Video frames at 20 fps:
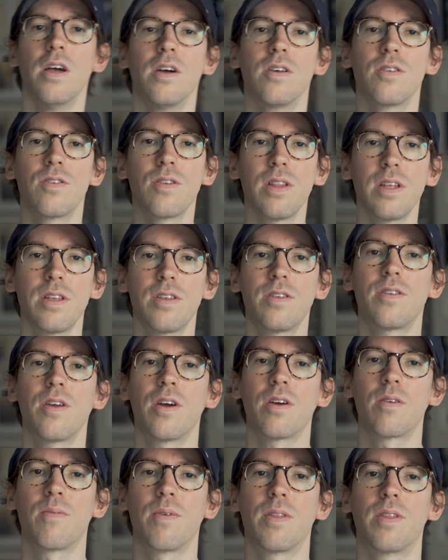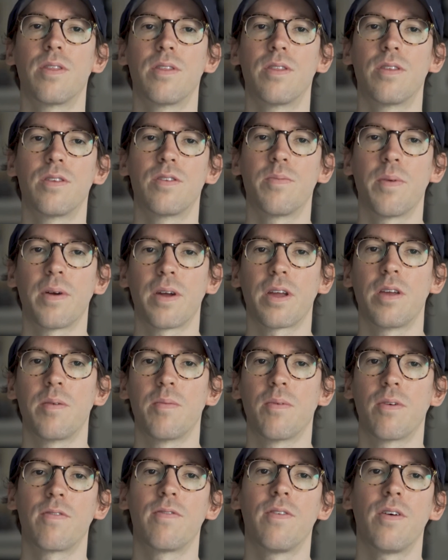So let's start with the Smart
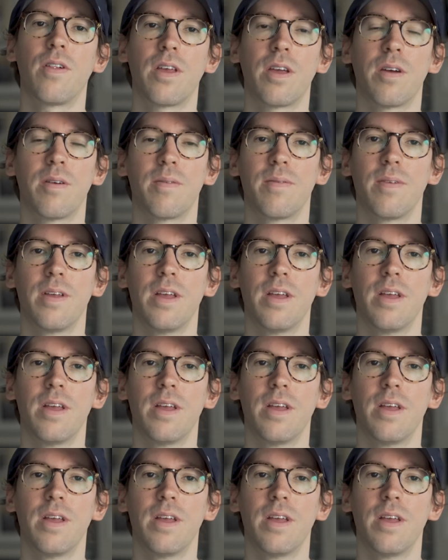Keyboard Folio.